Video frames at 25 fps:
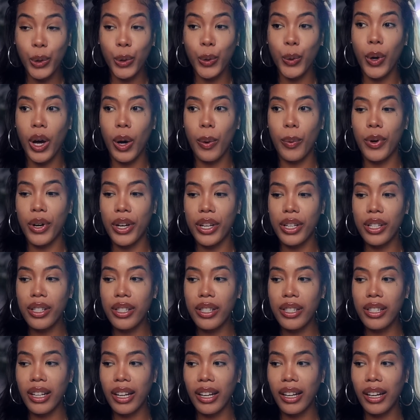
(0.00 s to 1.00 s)
who I
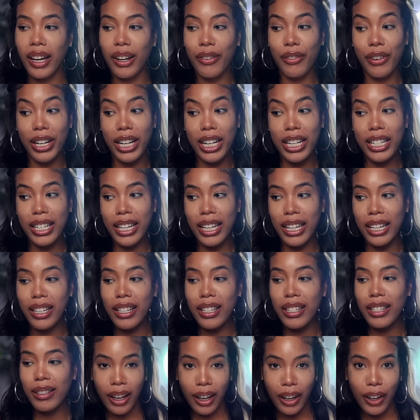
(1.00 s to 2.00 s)
was. I really did.